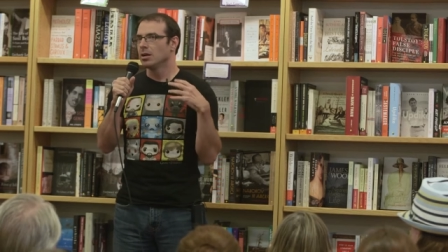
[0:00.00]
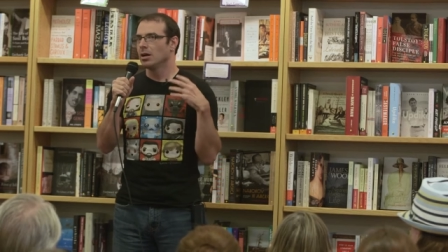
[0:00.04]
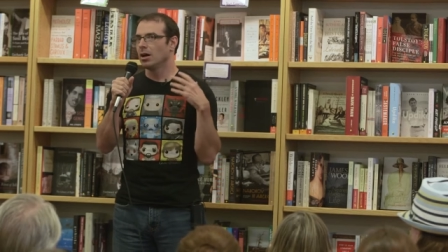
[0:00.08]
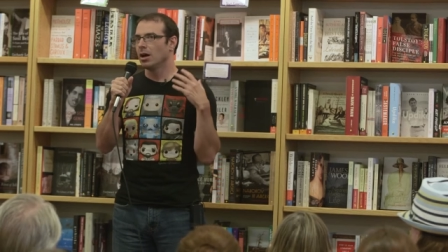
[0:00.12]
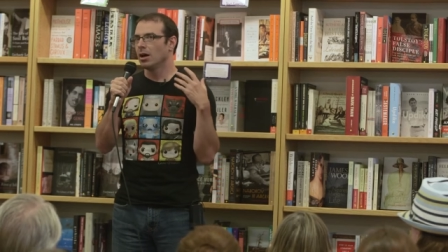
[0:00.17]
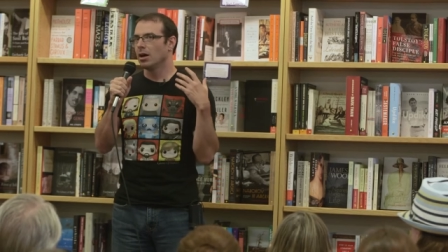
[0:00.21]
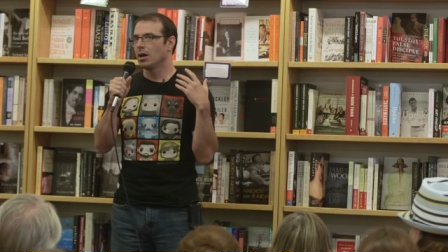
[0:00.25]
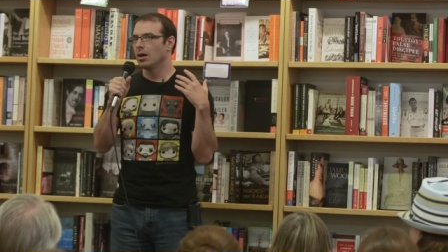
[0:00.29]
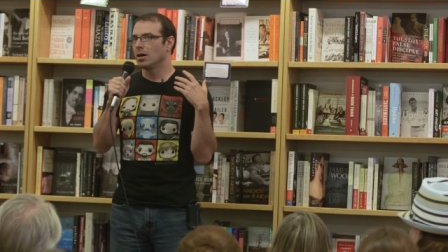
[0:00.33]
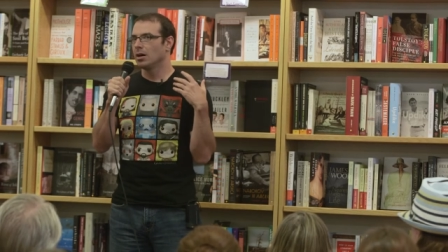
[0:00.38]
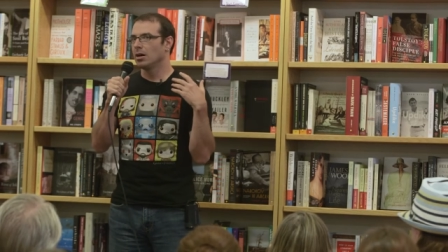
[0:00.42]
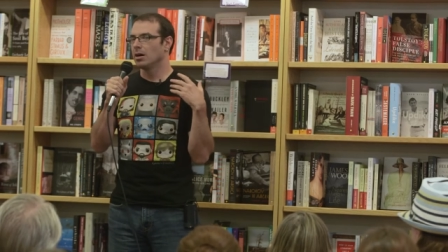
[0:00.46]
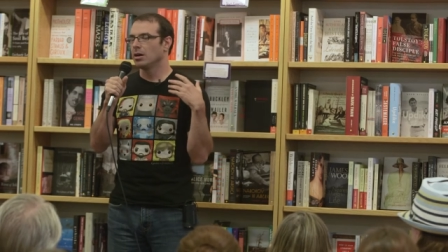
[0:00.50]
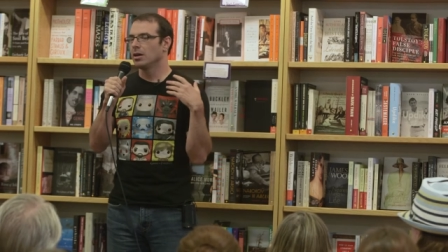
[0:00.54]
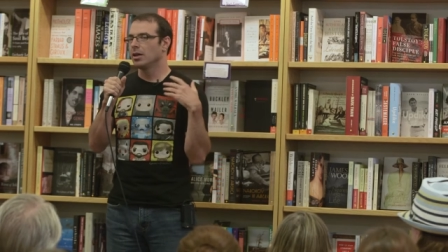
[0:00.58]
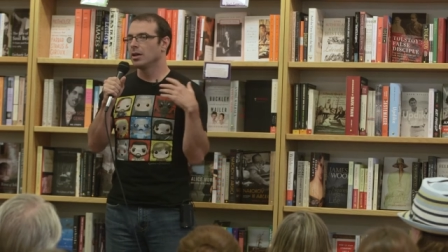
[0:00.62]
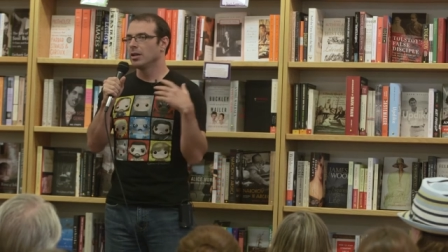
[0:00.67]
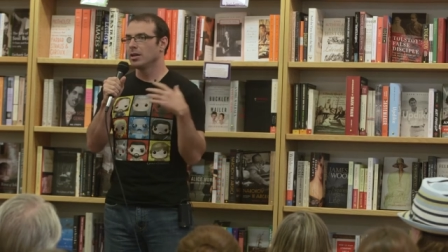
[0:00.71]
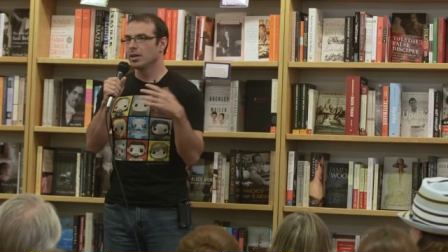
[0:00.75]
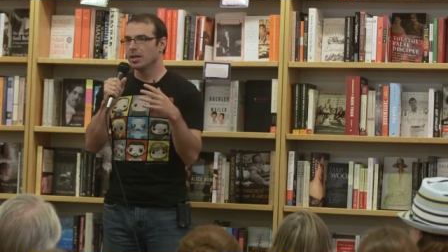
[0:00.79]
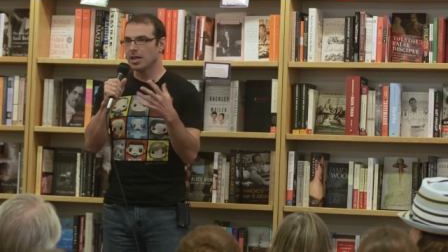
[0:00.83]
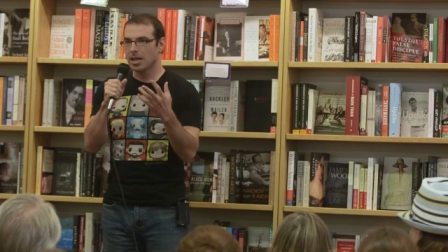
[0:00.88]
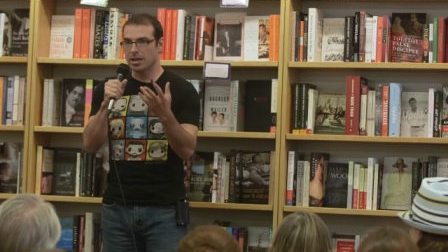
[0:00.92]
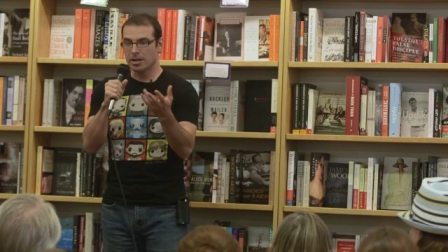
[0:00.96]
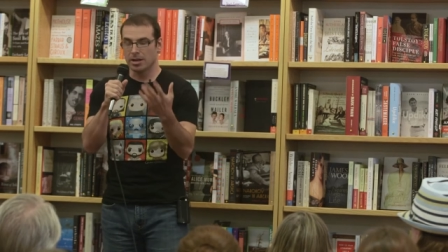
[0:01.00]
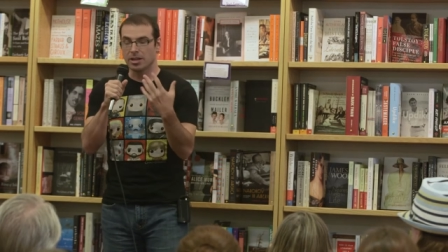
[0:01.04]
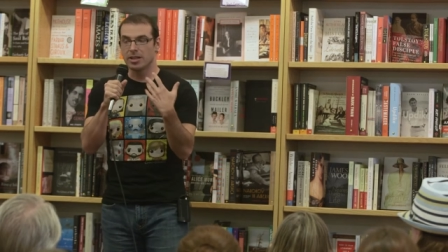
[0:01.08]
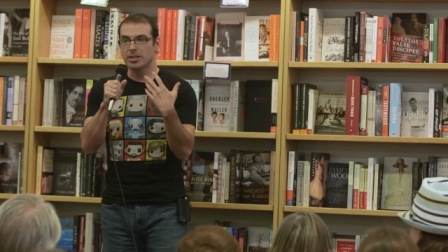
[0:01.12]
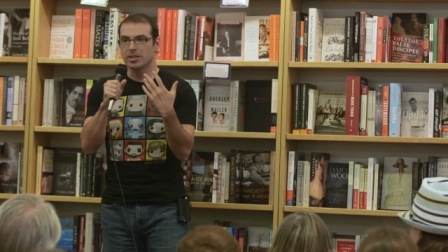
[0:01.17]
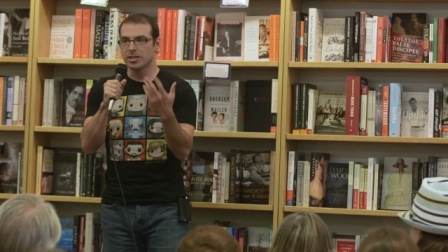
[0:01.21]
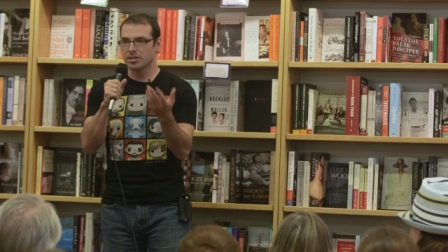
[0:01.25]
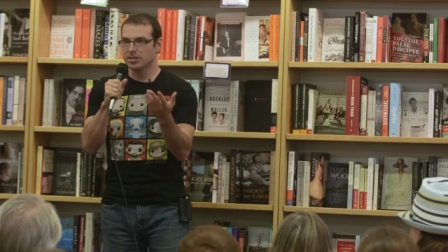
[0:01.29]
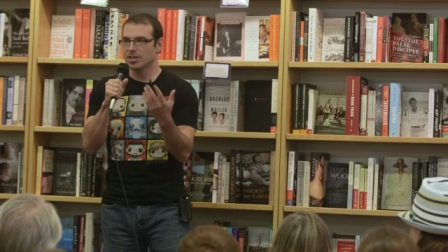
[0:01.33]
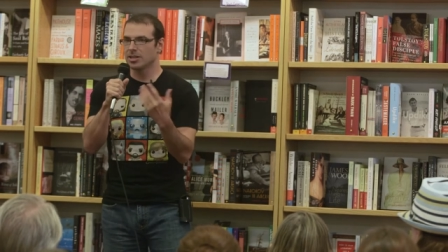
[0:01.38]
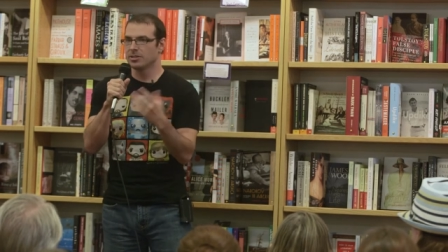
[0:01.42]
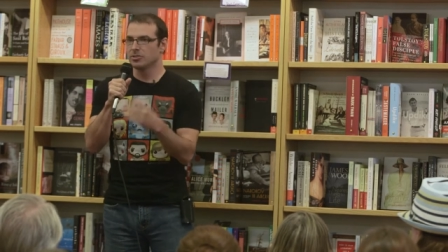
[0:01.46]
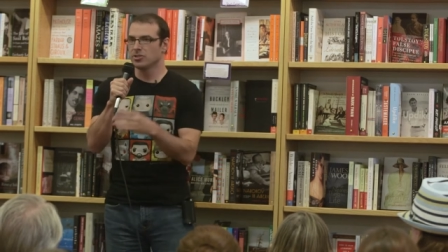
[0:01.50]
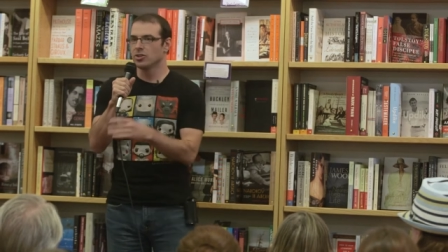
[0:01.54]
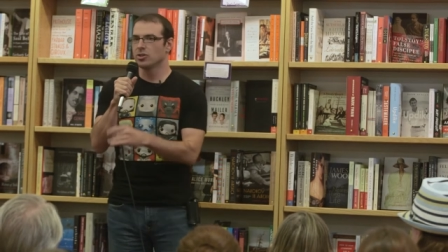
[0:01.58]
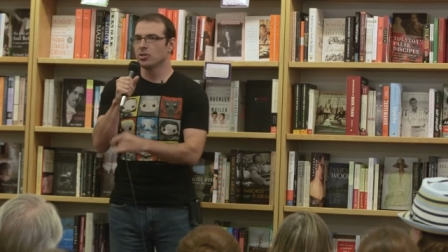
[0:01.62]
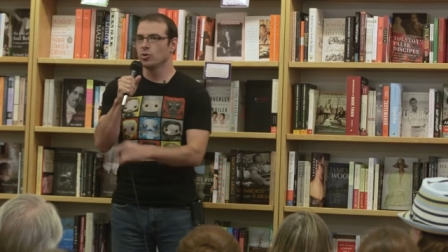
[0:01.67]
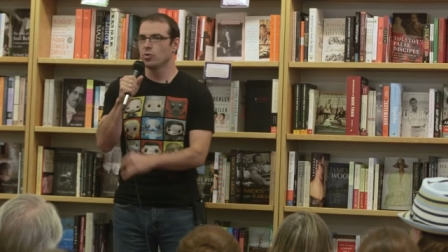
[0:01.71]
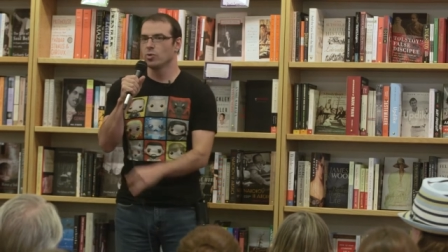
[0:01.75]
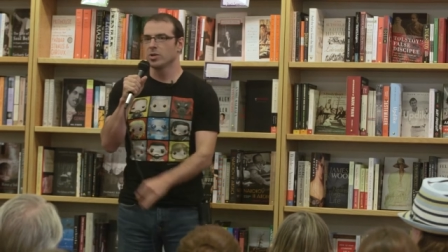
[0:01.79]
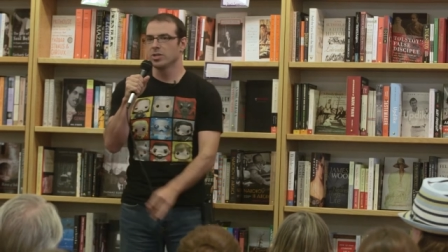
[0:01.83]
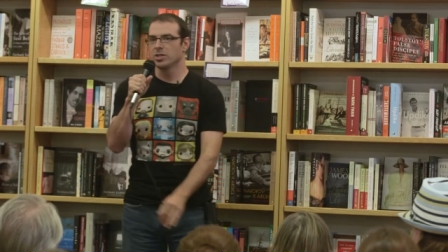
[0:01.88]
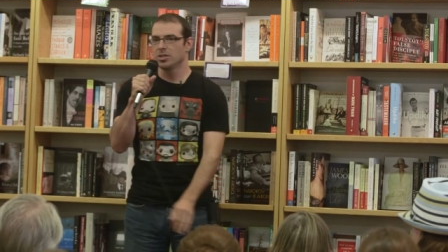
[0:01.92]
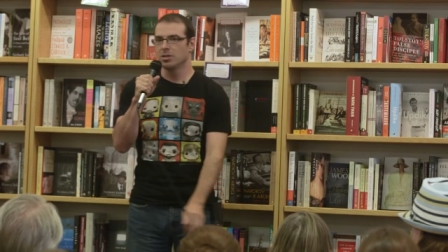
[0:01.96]
uh, it, again, this has to
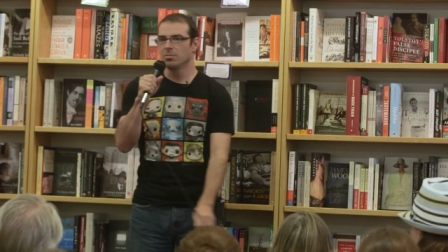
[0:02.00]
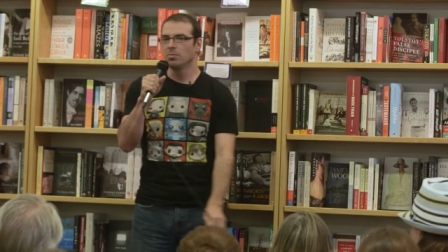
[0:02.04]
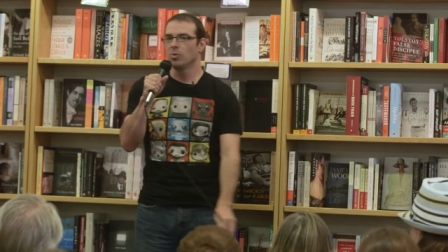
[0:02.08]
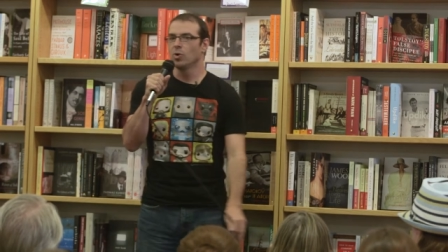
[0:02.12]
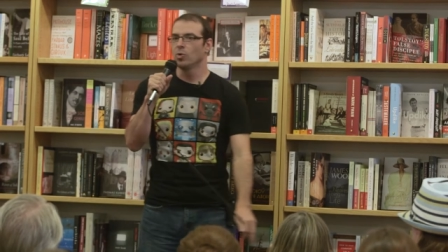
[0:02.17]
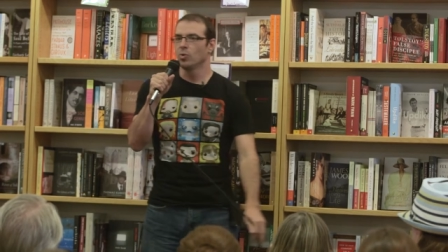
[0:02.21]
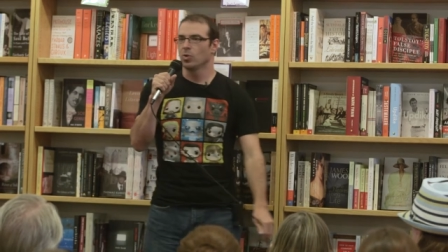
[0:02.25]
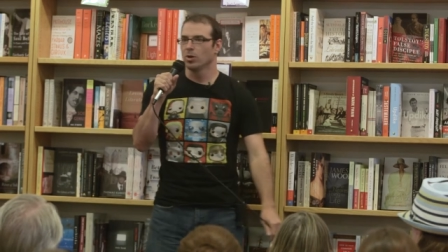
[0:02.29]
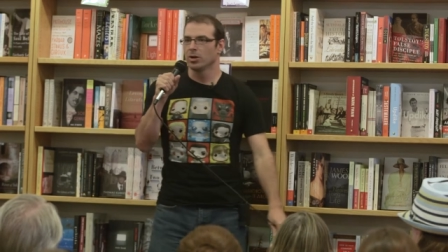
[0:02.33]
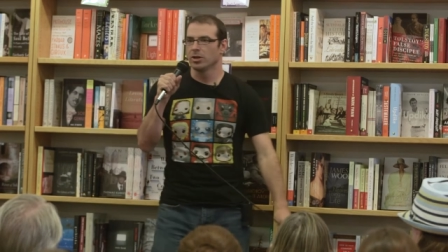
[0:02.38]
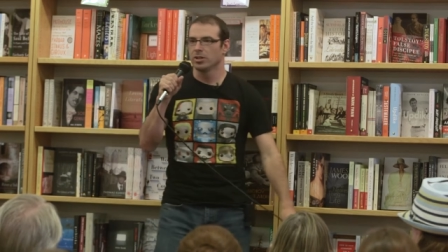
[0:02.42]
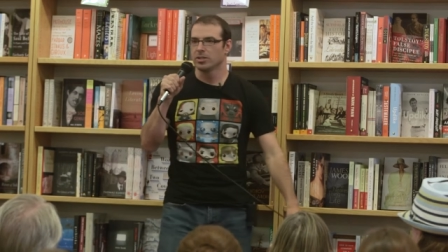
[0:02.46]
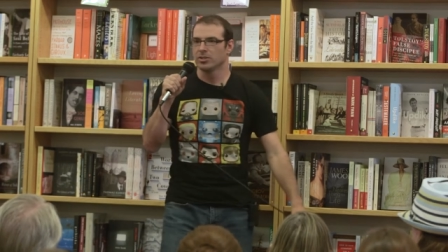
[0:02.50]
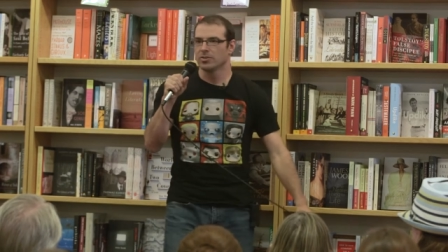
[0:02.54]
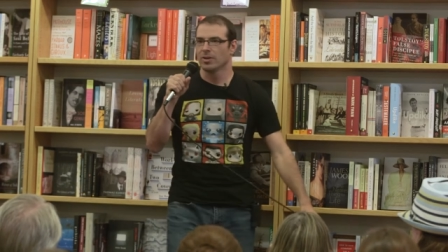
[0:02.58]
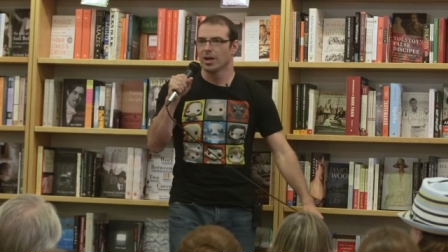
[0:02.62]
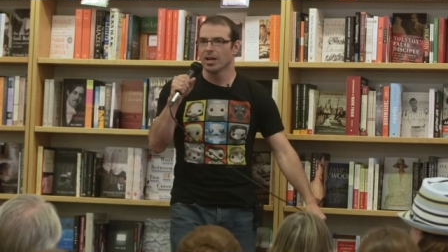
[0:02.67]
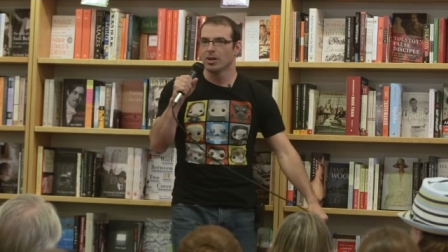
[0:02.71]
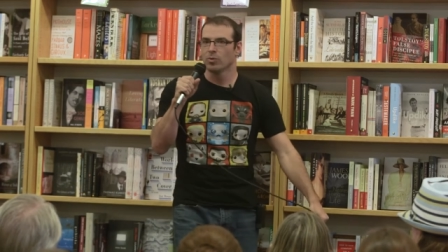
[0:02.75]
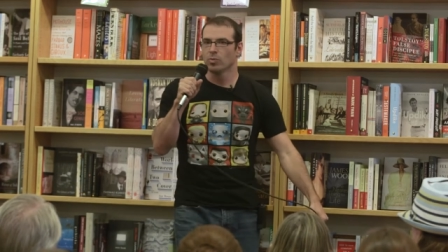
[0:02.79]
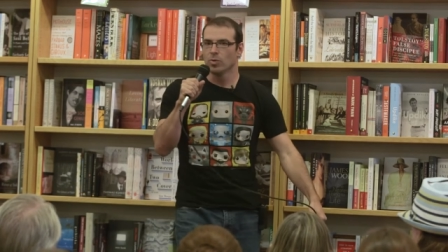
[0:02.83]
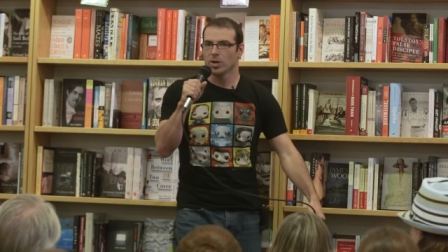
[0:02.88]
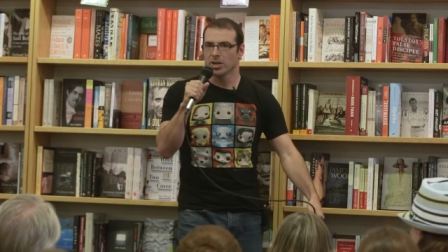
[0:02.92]
do with symbol words, right?